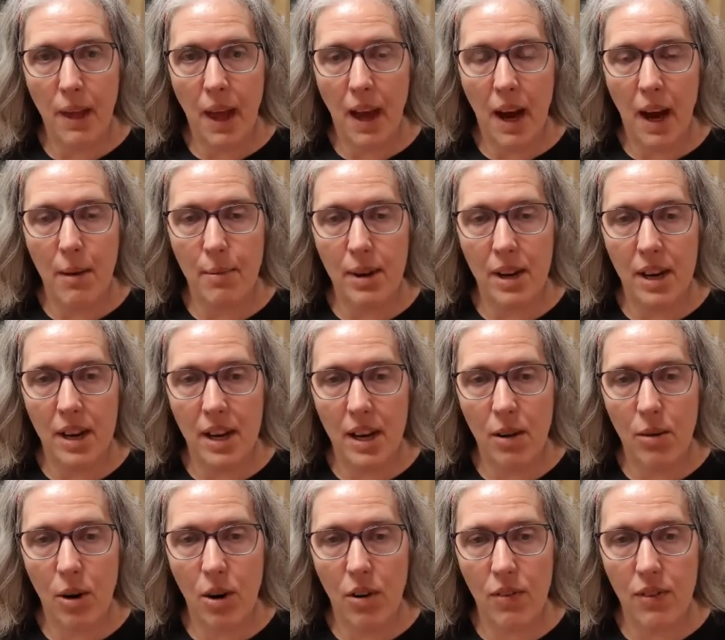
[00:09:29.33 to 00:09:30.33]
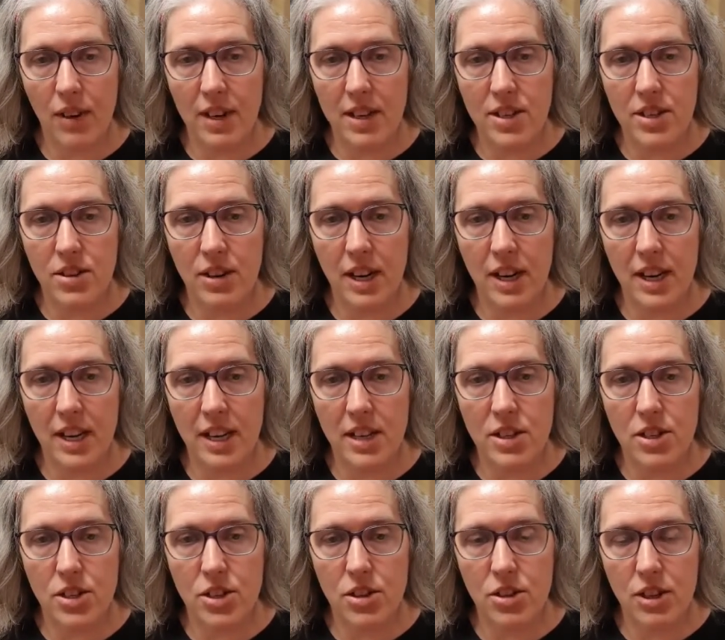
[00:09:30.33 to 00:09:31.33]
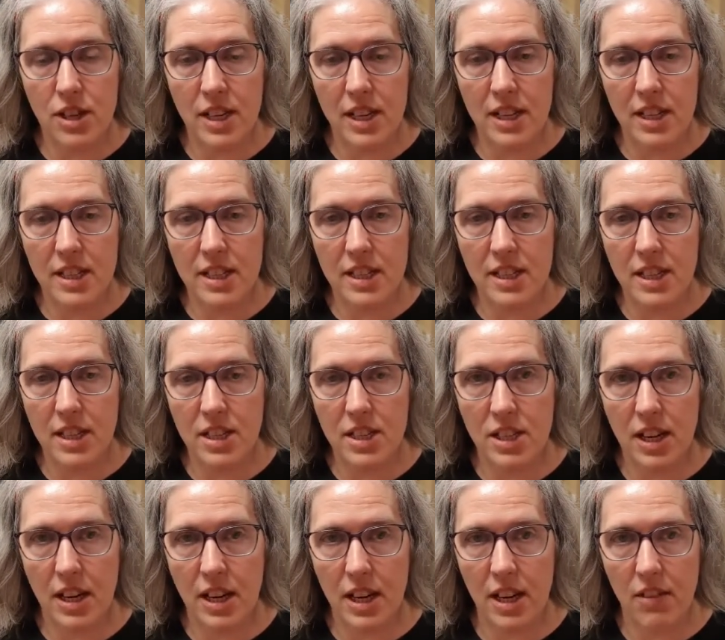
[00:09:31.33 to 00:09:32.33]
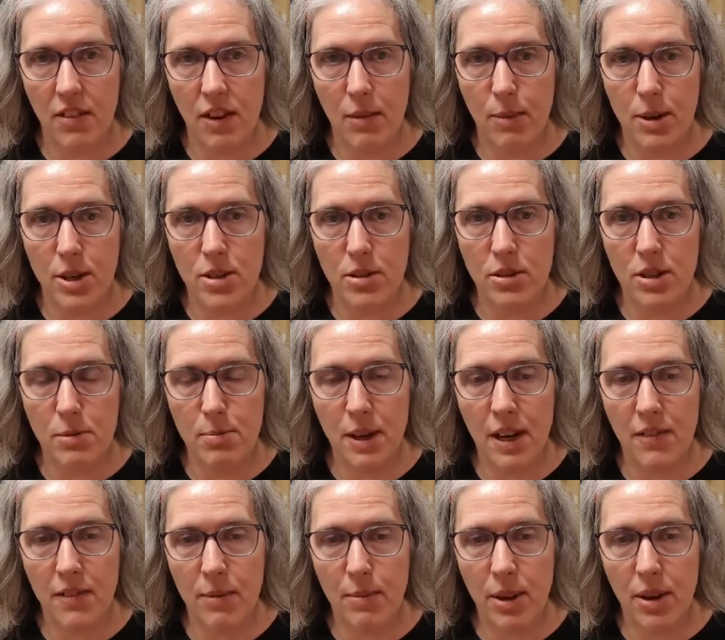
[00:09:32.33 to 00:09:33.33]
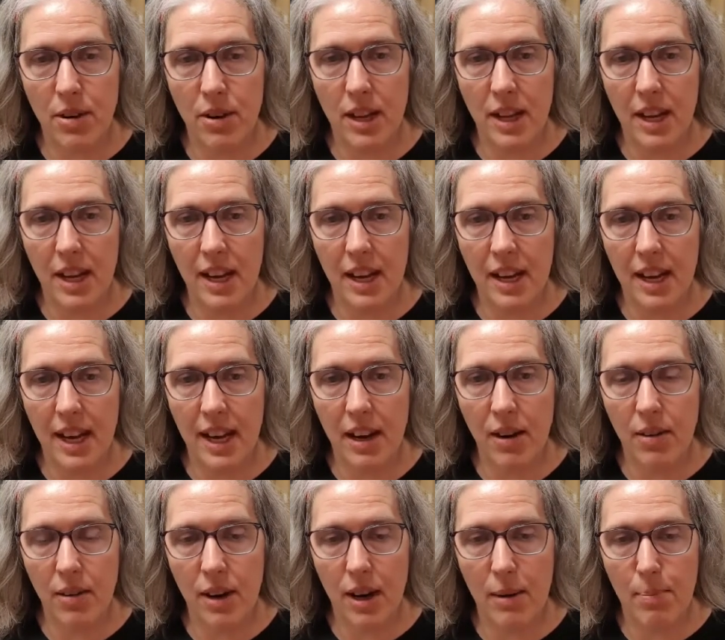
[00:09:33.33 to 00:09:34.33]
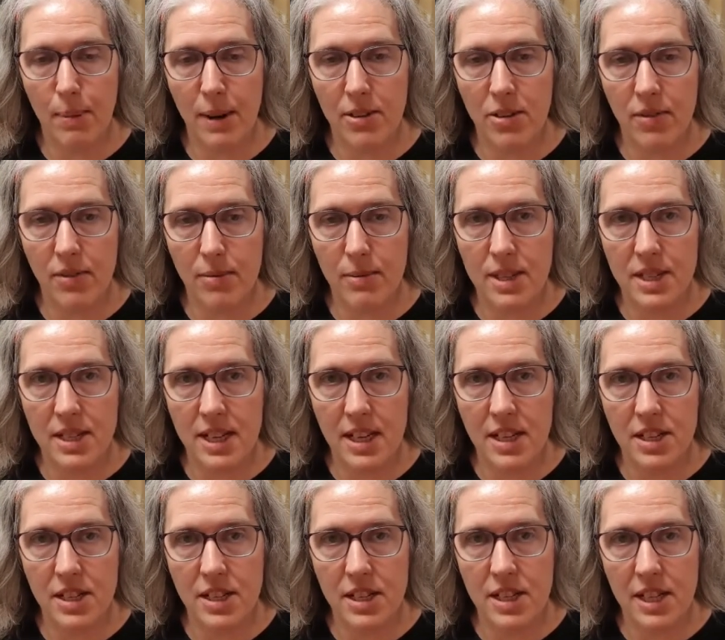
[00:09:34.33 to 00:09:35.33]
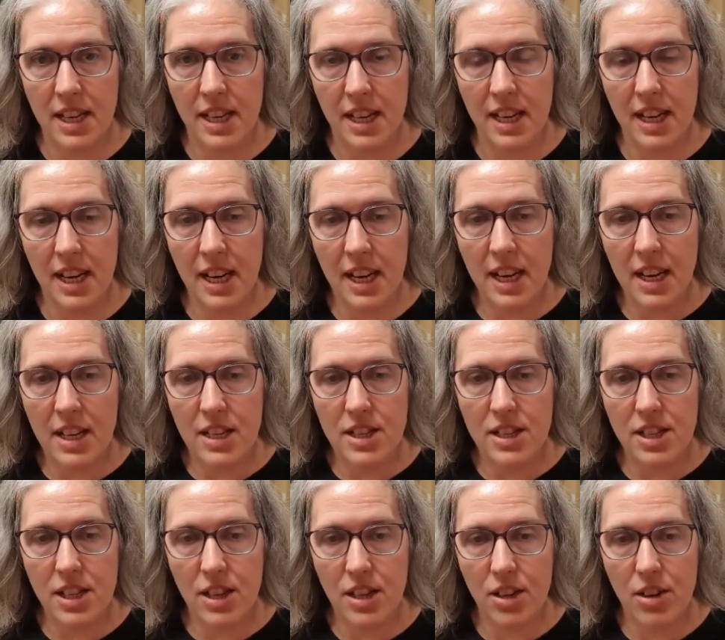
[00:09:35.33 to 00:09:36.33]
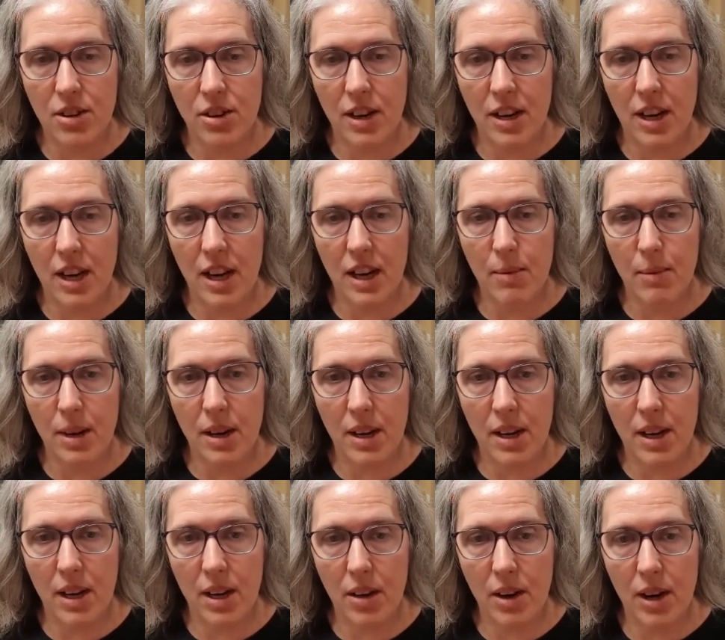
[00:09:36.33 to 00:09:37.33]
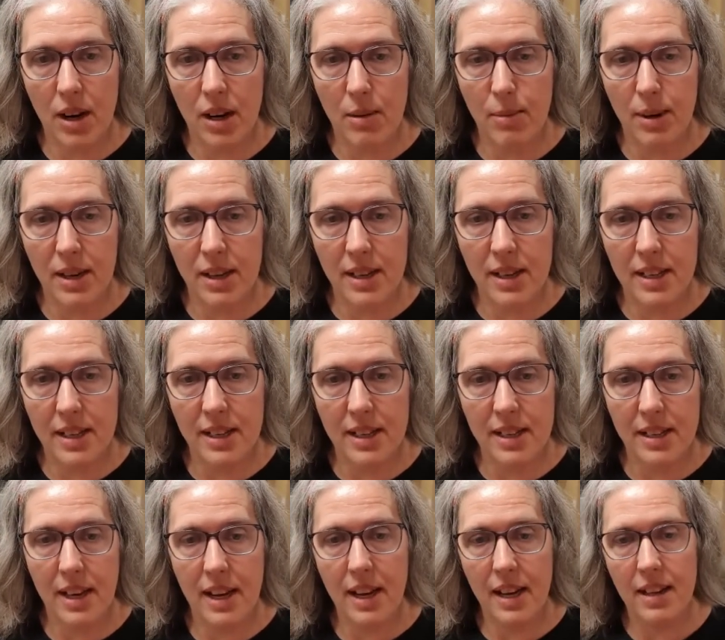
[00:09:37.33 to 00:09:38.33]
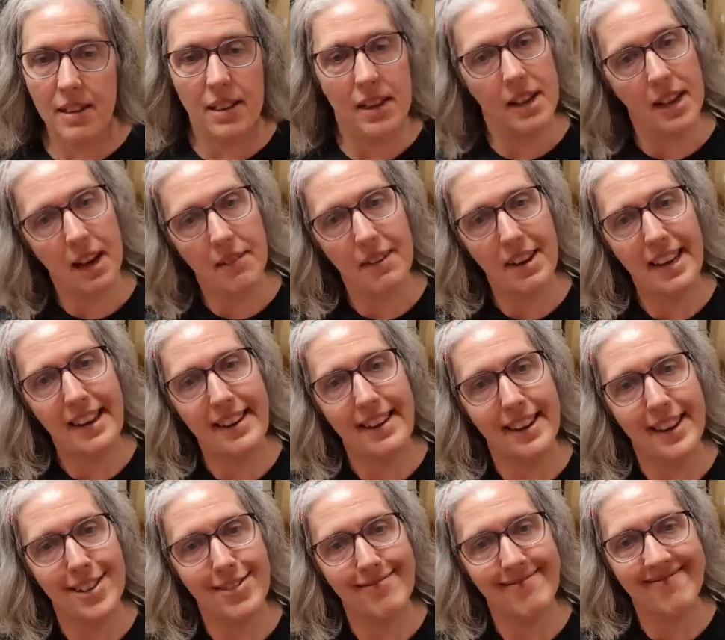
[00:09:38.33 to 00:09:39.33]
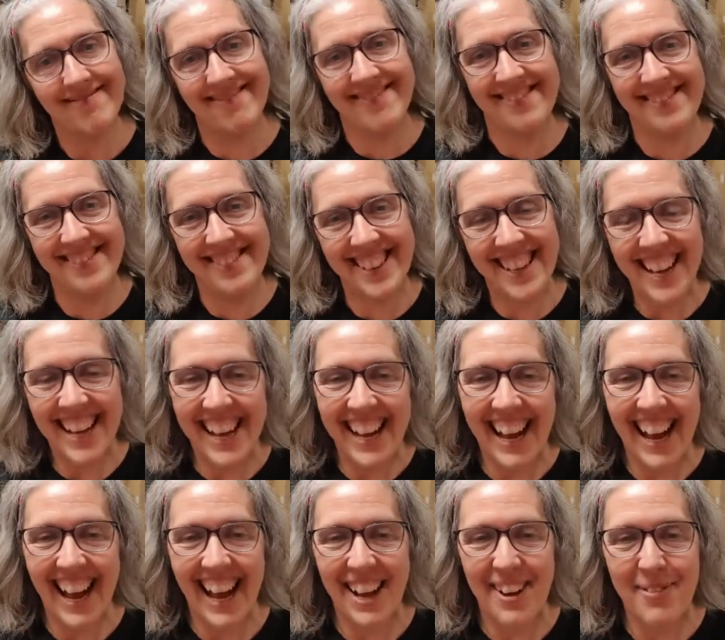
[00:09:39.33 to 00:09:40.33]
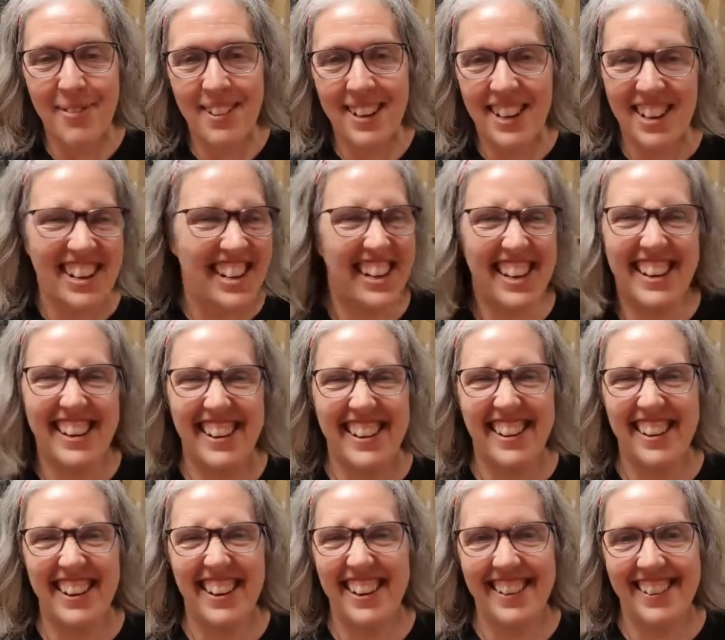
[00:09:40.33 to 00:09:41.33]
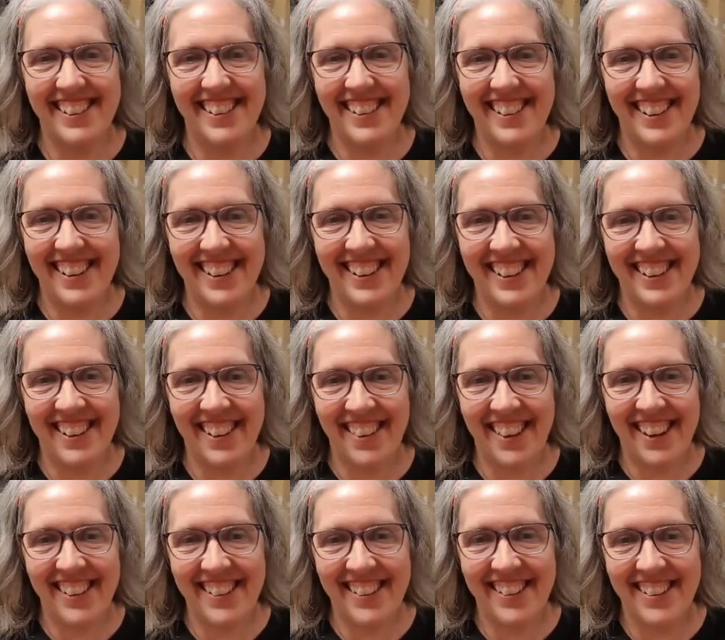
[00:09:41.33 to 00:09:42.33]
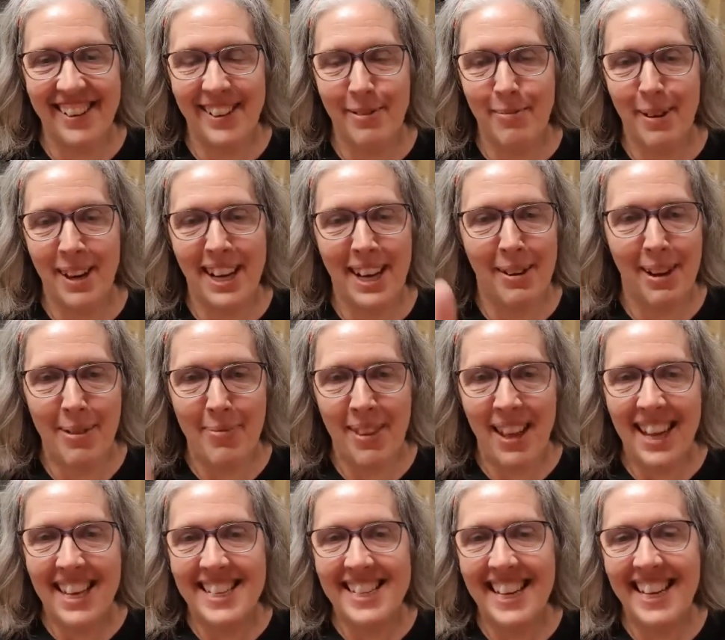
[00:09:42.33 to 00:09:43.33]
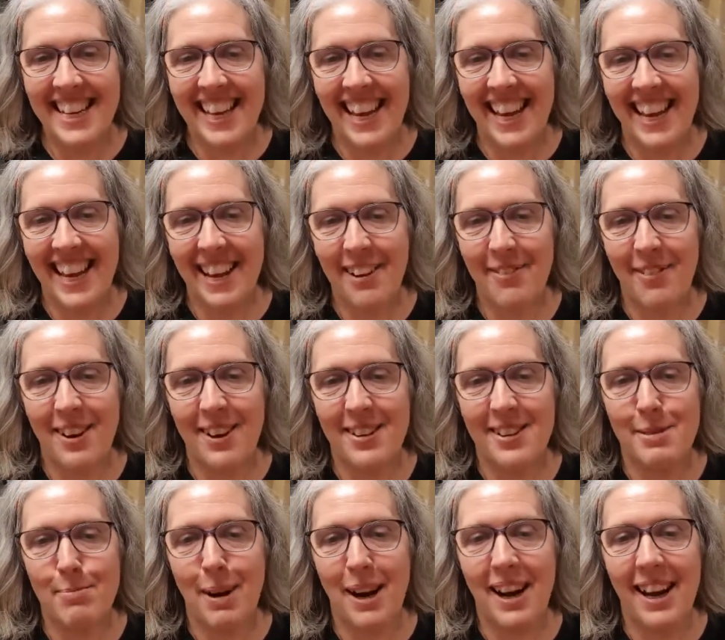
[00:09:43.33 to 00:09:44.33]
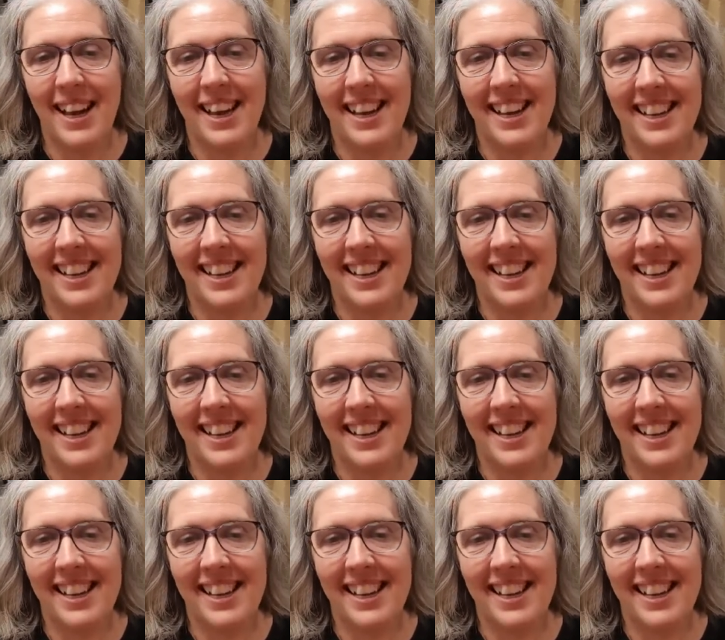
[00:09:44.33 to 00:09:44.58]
I'm going to go off and try and enjoy the sunshine. I've got my daughter back from uni now. I picked her up from the station today, so I'm going to go home and I think have an Indian. You didn't need to know that, did you? But anyway, take care now, folks. Bye.